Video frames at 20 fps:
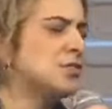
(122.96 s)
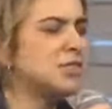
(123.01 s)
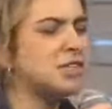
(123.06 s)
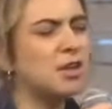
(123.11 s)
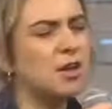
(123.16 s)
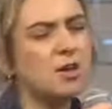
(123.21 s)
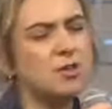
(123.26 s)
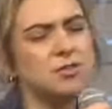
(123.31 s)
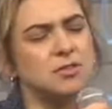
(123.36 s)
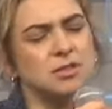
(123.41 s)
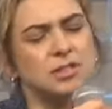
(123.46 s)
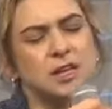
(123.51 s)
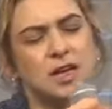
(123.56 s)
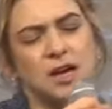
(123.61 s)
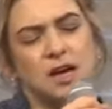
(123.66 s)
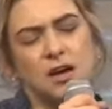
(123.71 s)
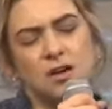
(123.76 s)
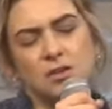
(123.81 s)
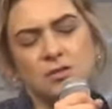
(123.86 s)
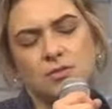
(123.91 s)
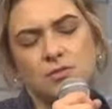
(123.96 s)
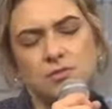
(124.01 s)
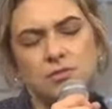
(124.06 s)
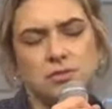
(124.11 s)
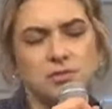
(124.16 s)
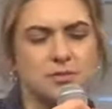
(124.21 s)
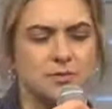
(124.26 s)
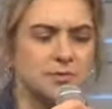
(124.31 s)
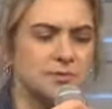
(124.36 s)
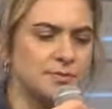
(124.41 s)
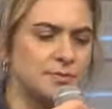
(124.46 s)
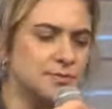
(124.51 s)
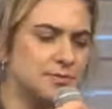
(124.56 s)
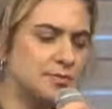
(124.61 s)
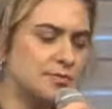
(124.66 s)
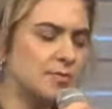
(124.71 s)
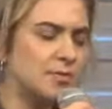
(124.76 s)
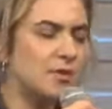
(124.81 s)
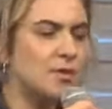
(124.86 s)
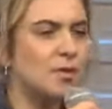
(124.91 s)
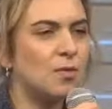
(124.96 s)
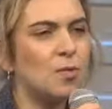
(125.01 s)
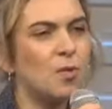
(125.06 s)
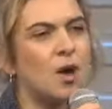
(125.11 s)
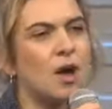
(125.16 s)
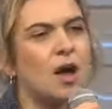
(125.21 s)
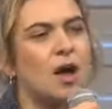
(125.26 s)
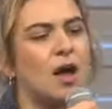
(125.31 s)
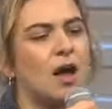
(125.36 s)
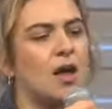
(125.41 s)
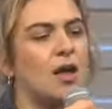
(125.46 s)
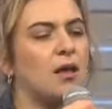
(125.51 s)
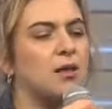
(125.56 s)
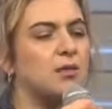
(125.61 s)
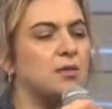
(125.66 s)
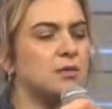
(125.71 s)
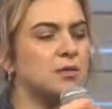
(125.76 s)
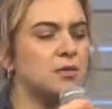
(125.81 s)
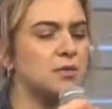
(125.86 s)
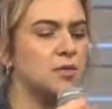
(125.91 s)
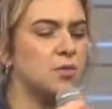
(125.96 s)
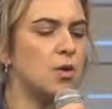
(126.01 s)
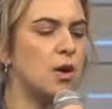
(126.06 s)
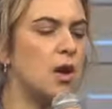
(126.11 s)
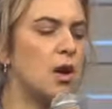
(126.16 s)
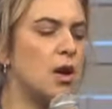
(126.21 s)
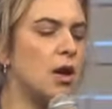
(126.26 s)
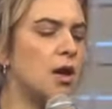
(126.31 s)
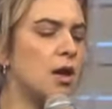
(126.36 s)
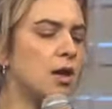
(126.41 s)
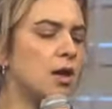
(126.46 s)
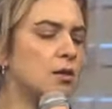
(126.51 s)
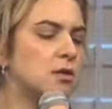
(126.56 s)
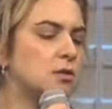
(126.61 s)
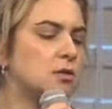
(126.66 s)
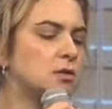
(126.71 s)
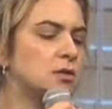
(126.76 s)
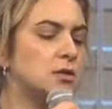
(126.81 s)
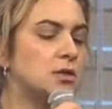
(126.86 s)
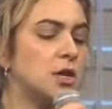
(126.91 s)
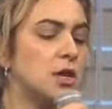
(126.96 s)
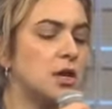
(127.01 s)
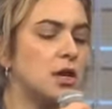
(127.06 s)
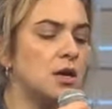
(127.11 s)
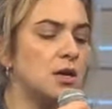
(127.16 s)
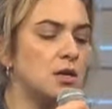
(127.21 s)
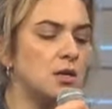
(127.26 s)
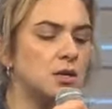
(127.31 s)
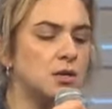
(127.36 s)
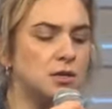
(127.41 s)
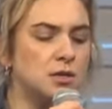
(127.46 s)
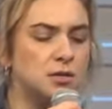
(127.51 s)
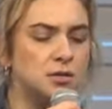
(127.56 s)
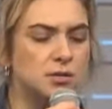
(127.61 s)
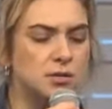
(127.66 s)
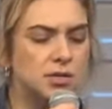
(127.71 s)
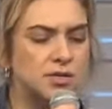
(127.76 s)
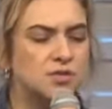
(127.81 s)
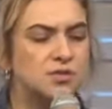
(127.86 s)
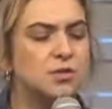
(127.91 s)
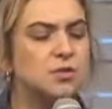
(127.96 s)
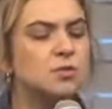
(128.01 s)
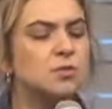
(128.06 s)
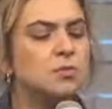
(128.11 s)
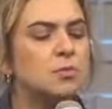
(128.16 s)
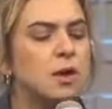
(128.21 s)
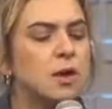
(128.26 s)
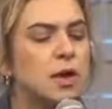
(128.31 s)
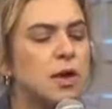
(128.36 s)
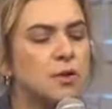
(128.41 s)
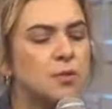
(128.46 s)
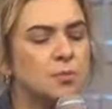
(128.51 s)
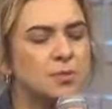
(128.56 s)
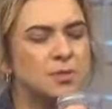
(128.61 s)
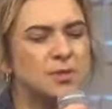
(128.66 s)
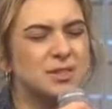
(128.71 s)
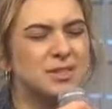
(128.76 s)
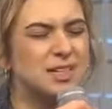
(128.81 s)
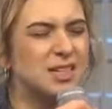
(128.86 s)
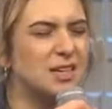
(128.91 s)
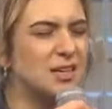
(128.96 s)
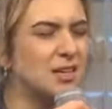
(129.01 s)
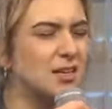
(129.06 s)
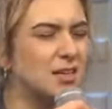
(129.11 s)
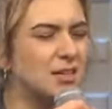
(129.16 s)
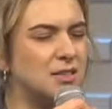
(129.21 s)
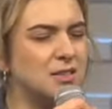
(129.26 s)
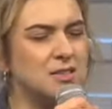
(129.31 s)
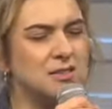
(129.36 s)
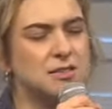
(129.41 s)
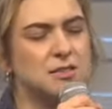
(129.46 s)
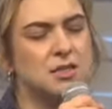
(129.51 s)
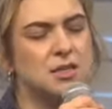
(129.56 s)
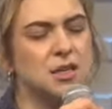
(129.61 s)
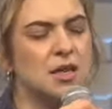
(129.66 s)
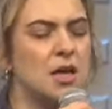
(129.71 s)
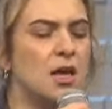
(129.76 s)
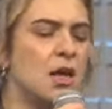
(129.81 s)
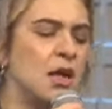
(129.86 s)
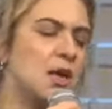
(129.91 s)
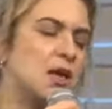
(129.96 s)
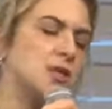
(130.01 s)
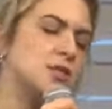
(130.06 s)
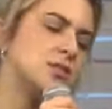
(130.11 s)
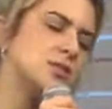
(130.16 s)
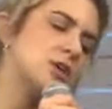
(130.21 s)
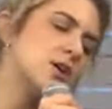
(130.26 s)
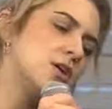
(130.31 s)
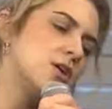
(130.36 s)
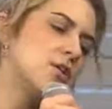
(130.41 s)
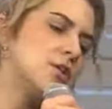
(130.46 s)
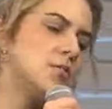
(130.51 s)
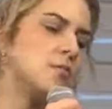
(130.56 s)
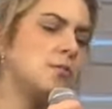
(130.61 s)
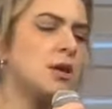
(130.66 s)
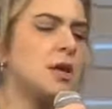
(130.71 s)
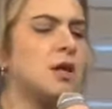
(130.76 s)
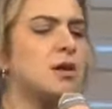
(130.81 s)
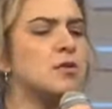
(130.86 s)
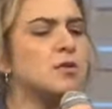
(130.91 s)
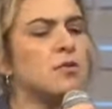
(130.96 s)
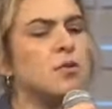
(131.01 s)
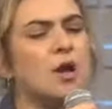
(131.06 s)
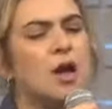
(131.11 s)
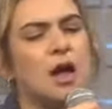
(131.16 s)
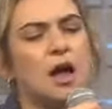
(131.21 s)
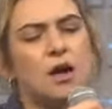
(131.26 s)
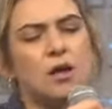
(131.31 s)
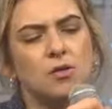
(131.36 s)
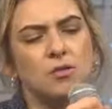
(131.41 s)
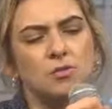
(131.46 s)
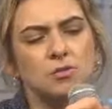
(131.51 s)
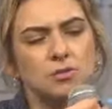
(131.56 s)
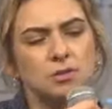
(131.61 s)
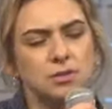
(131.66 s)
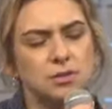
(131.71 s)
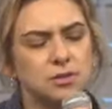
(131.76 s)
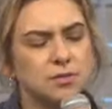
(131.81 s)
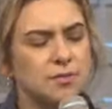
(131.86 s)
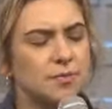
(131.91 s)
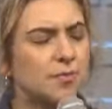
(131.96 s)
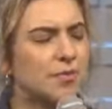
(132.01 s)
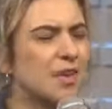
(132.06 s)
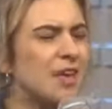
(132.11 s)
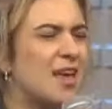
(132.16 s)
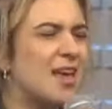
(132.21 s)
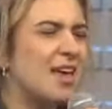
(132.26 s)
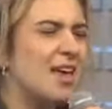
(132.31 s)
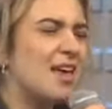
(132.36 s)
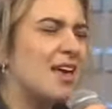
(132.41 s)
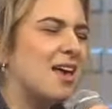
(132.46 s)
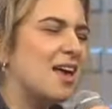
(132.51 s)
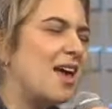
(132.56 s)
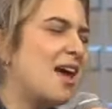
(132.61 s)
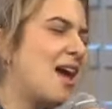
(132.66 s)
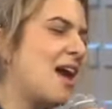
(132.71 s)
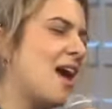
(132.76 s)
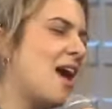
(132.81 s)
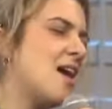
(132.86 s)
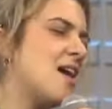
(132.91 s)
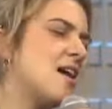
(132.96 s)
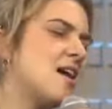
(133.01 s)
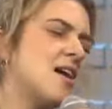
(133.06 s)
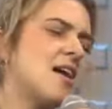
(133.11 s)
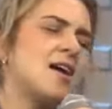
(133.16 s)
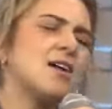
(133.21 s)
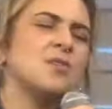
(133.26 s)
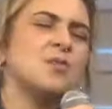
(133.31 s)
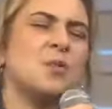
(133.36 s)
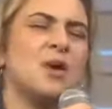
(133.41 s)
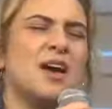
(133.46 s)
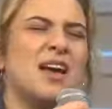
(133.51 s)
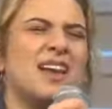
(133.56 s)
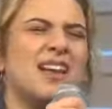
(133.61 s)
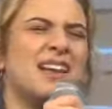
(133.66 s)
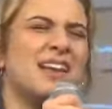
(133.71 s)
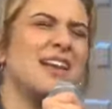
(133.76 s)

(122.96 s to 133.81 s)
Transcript: slow down. Wild, wild nights fuel my appetite and turn me around. And when